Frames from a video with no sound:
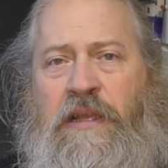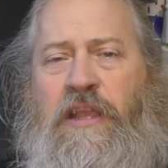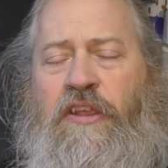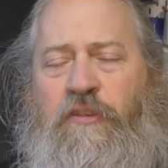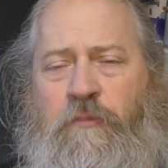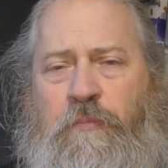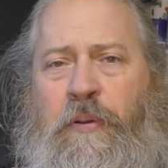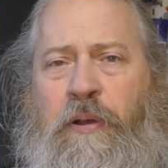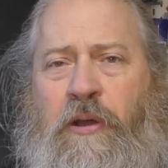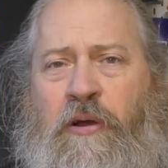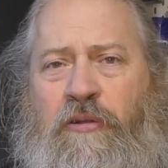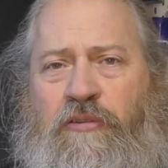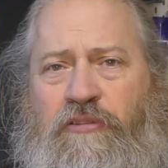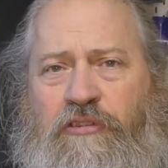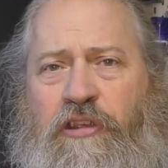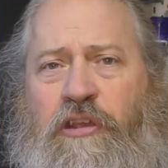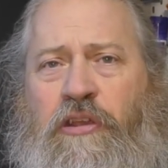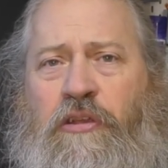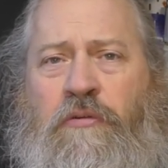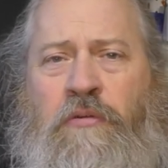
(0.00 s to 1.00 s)
is part
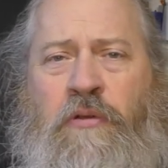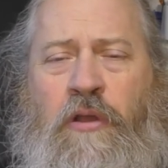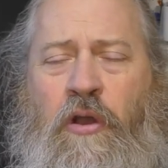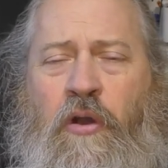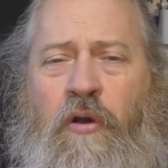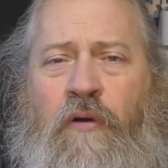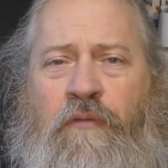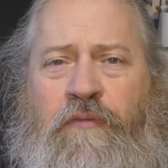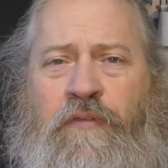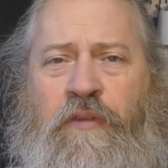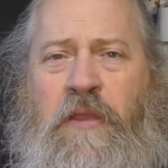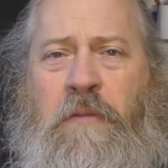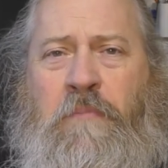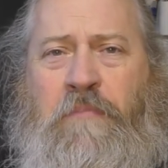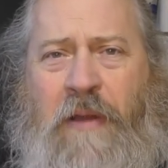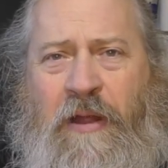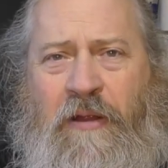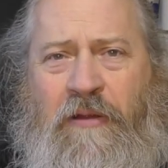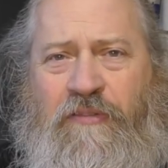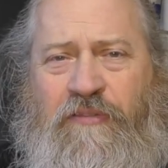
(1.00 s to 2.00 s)
two of the
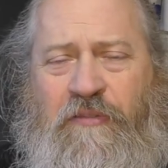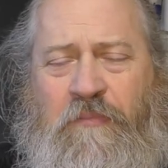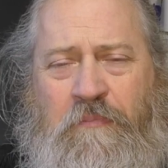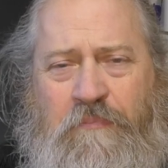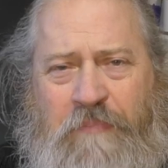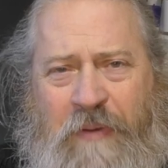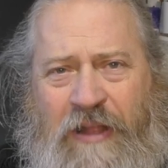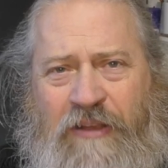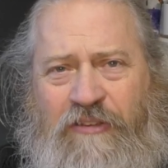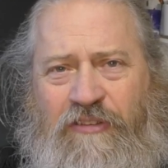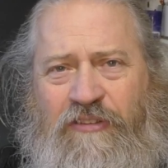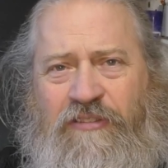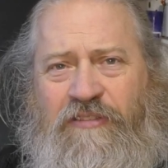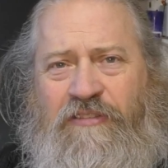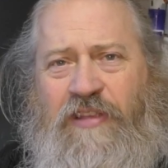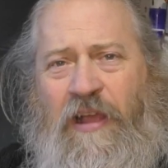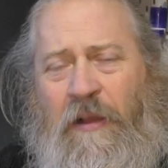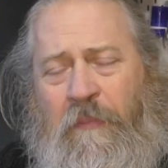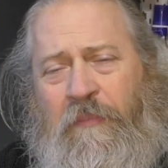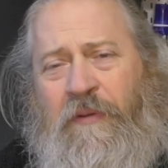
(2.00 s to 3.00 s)
Burrows and Badgers
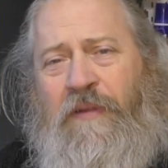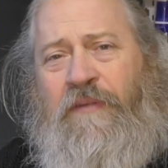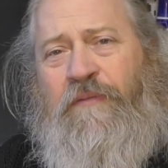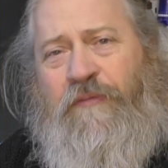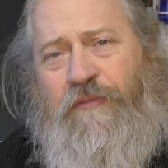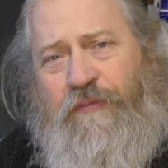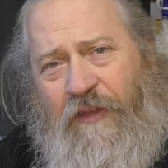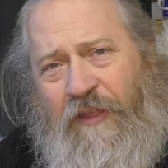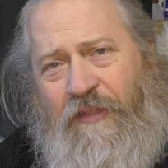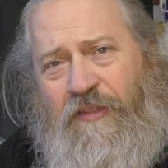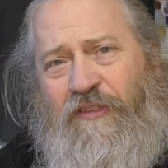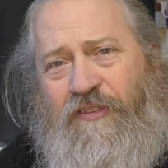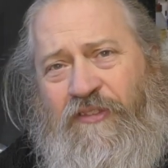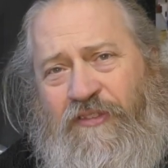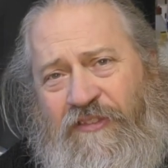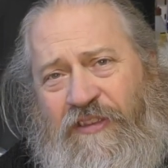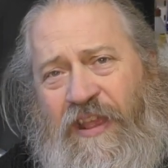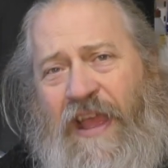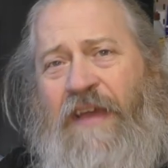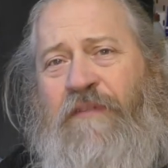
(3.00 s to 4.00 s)
Tumbling Feathers
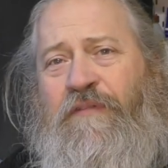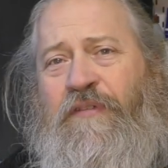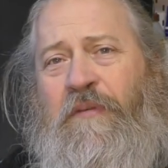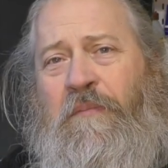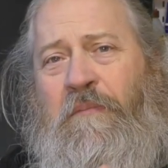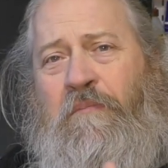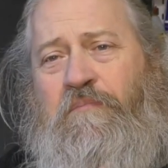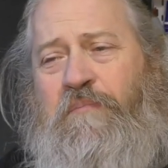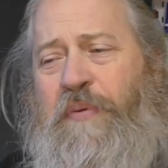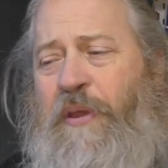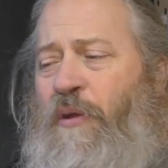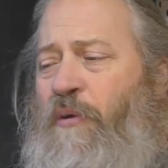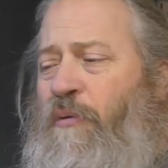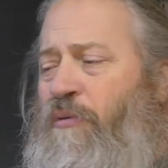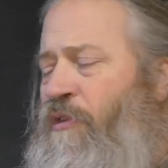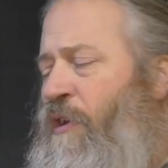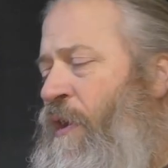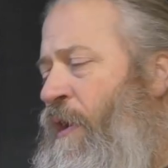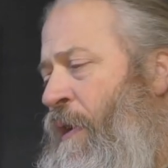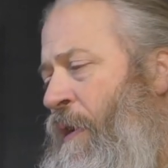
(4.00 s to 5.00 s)
Tavern
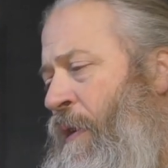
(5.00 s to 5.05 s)
build.